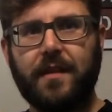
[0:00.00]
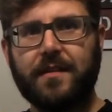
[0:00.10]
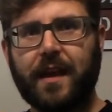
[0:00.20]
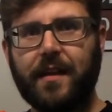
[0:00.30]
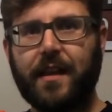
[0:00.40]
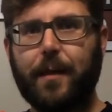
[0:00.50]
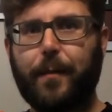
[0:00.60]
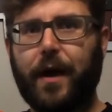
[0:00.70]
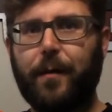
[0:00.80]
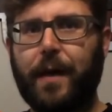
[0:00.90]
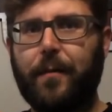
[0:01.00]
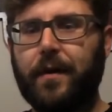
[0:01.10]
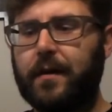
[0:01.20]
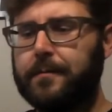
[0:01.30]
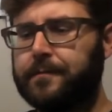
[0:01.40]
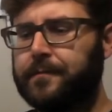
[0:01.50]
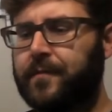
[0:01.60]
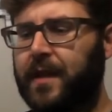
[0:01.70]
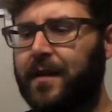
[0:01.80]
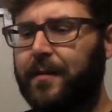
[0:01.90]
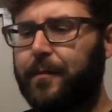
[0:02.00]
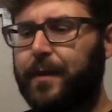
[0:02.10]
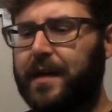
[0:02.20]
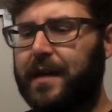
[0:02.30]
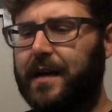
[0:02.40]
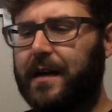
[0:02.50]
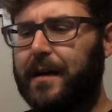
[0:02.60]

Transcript: It's kind of like a bell pepper, but